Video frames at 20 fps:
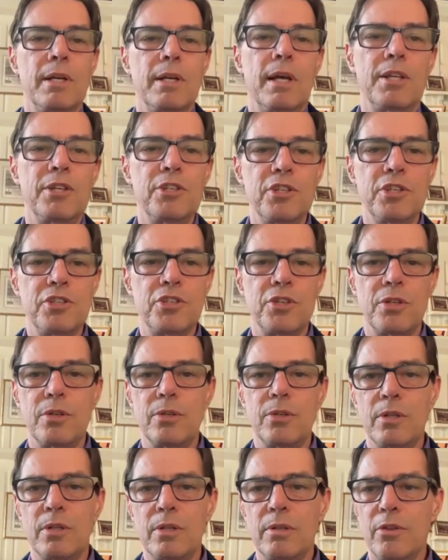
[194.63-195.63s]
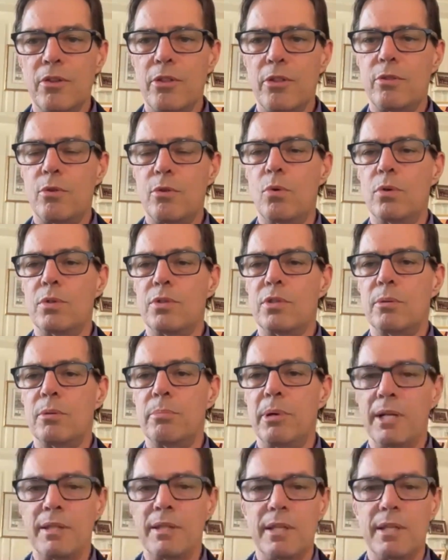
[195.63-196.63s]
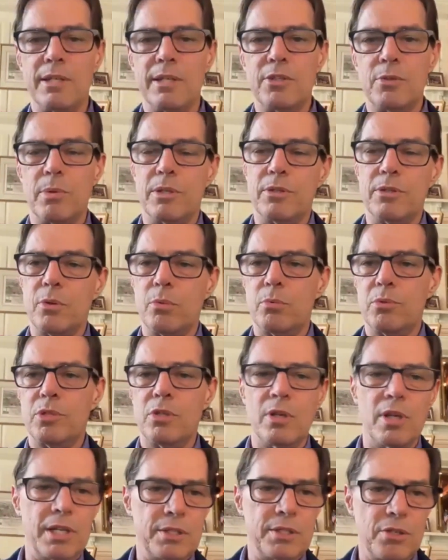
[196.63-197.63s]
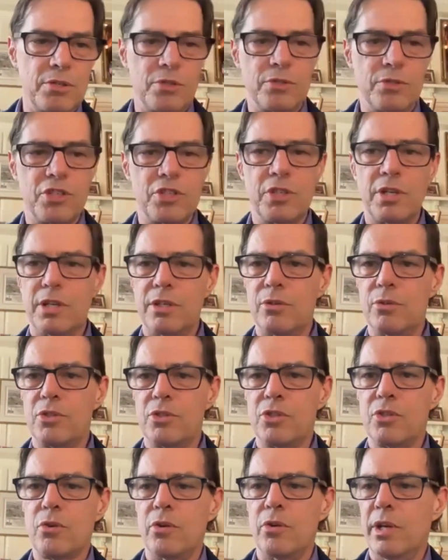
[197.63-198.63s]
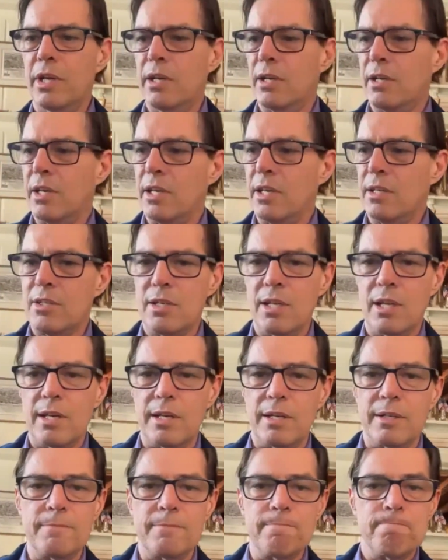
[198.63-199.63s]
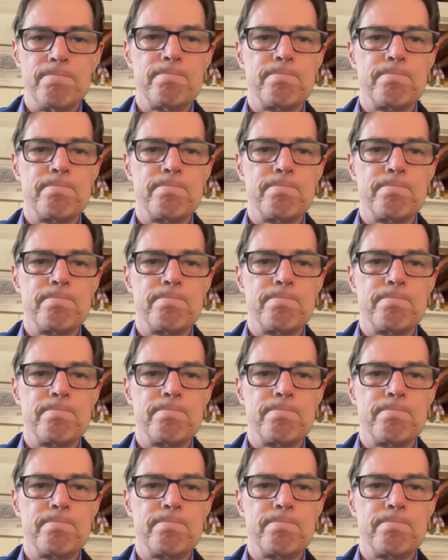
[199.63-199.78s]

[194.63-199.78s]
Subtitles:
additional thoughts about that as well. So would you like to share your screen and get started?